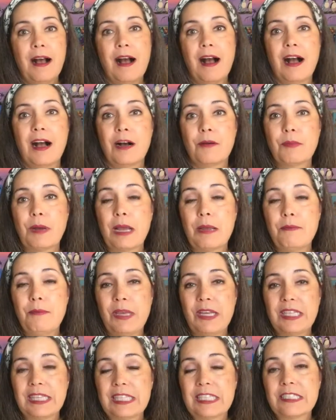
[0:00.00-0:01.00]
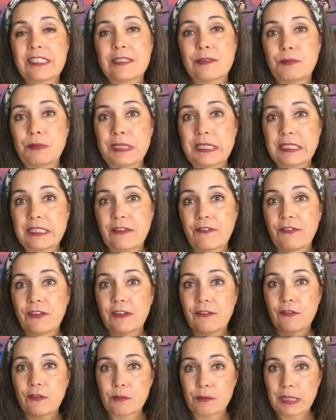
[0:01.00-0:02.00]
um, I made this
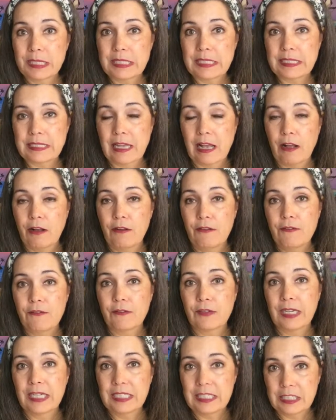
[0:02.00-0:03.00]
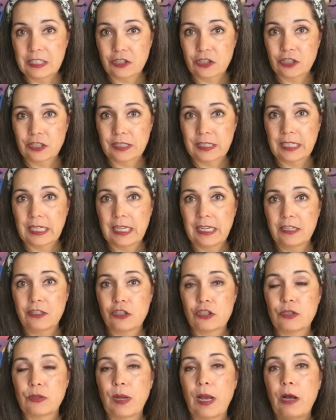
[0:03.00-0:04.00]
specific for myself initially
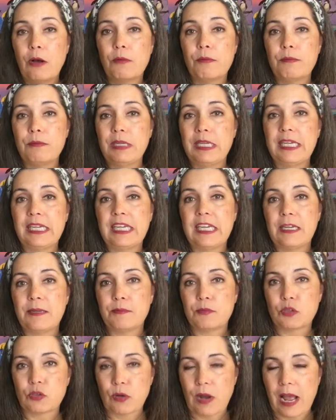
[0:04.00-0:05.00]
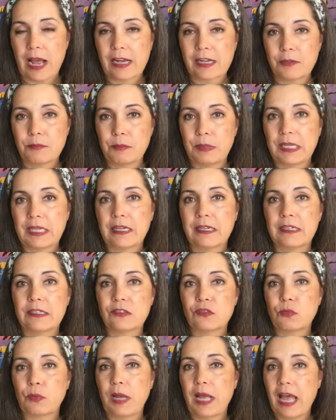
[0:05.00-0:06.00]
to help me keep track
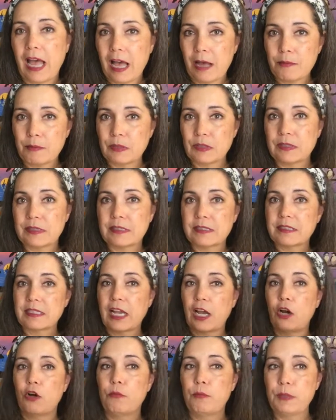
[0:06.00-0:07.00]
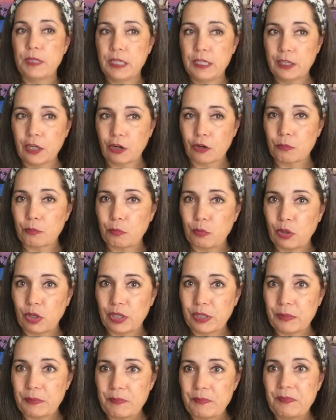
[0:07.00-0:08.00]
because what happens is I open an art
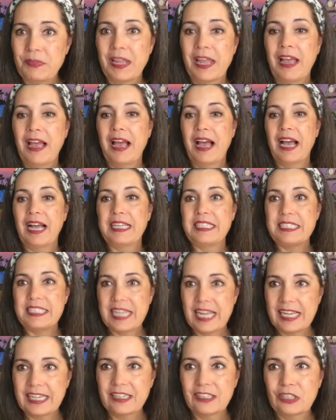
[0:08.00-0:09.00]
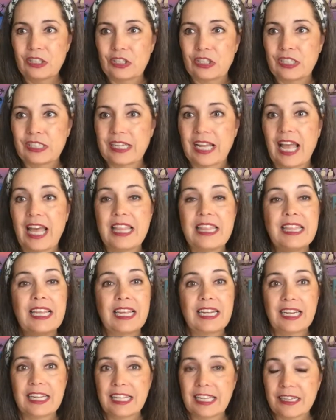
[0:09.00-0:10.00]
book, I take a look, and
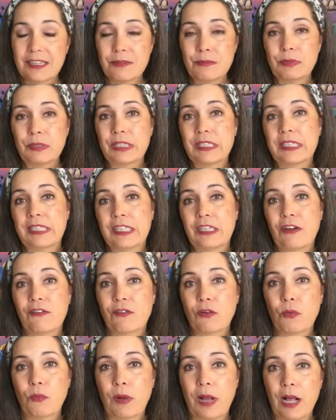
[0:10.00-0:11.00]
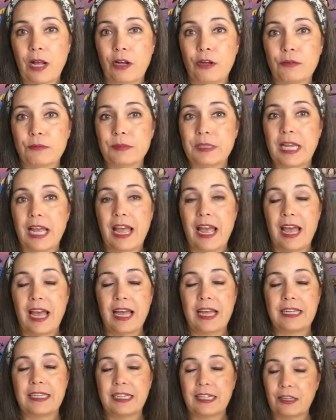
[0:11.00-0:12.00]
then I get completely overwhelmed
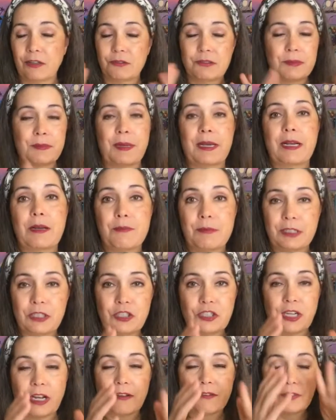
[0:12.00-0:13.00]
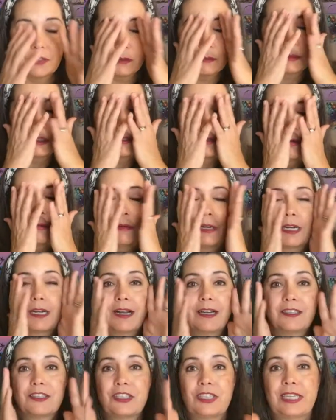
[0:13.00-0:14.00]
and it goes back on my shelf and I'm like, oh my
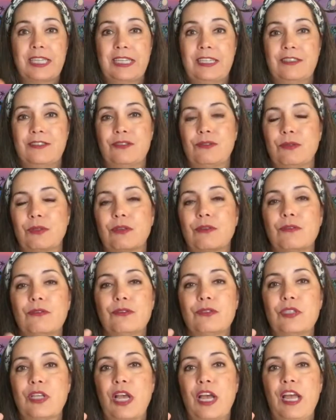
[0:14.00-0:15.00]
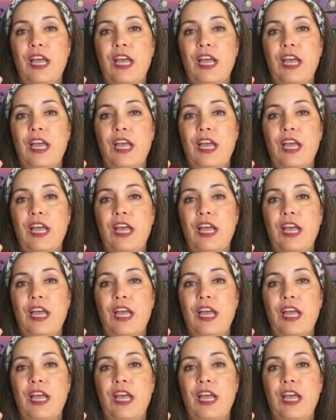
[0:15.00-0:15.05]
gosh, I can't do it. There's